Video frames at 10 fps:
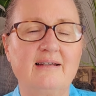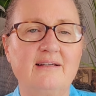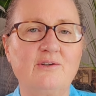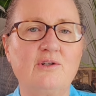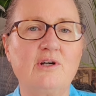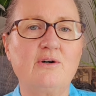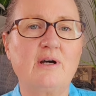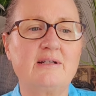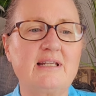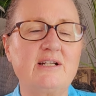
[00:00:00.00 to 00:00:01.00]
You know,
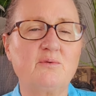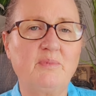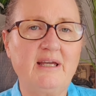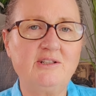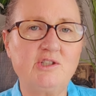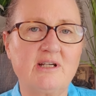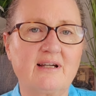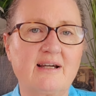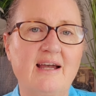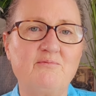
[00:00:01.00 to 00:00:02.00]
I needed a paycheck.
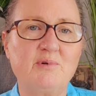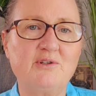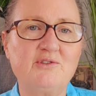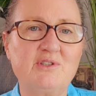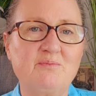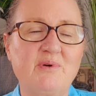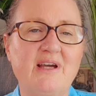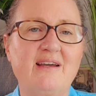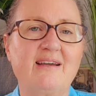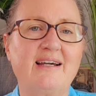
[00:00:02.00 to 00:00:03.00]
I have bills to
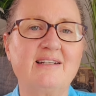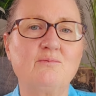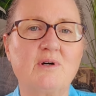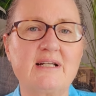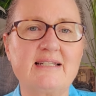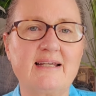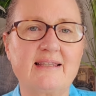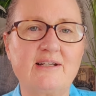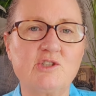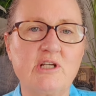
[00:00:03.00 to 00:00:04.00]
pay. I didn't want to take
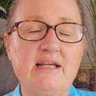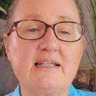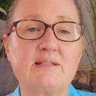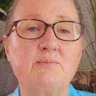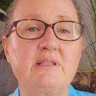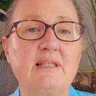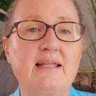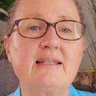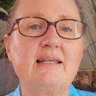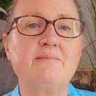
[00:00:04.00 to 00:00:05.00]
that chance, but
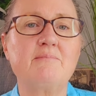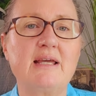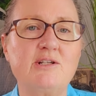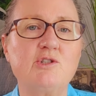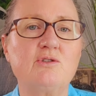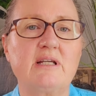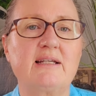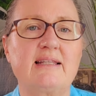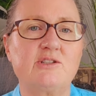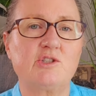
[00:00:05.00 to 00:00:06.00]
then it made you take
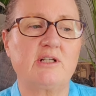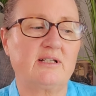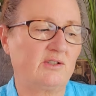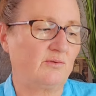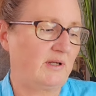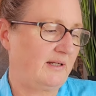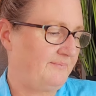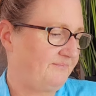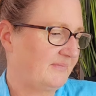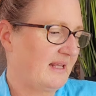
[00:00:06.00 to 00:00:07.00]
that chance, right?